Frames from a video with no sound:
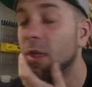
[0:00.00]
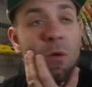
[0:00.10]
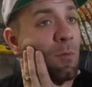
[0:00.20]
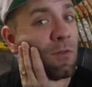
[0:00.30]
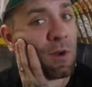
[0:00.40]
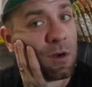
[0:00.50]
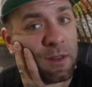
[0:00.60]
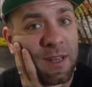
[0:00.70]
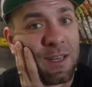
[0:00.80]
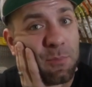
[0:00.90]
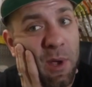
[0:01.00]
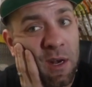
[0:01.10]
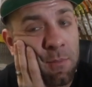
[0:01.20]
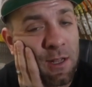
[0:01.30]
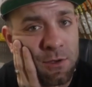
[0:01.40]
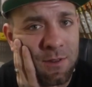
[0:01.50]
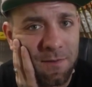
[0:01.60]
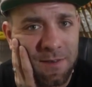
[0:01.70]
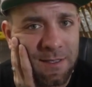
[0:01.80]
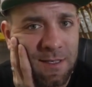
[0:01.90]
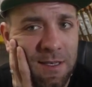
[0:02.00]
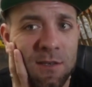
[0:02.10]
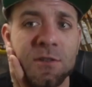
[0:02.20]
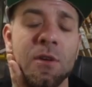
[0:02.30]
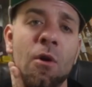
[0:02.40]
we're moving on to the next bait. I'm not doing the fins and gills